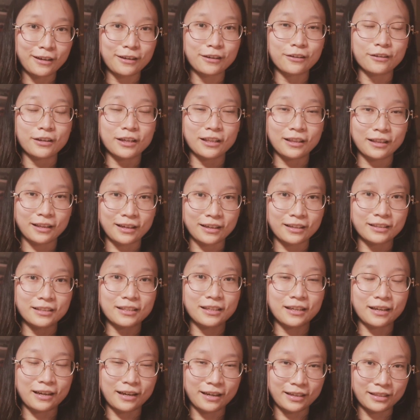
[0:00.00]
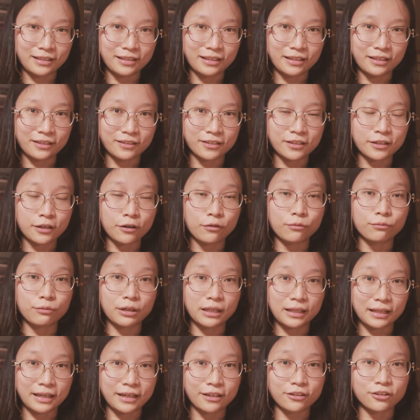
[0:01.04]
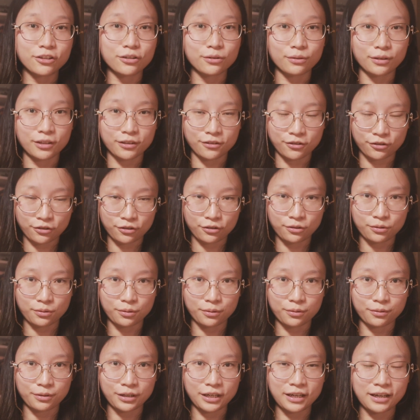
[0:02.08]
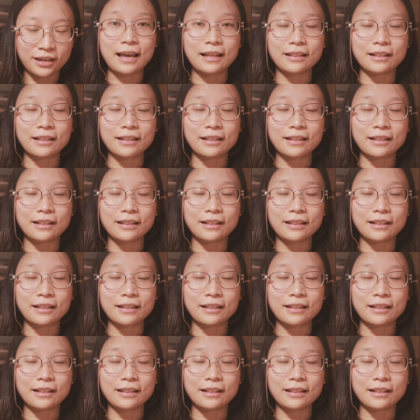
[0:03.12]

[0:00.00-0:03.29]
you collecting ideas relate to this story,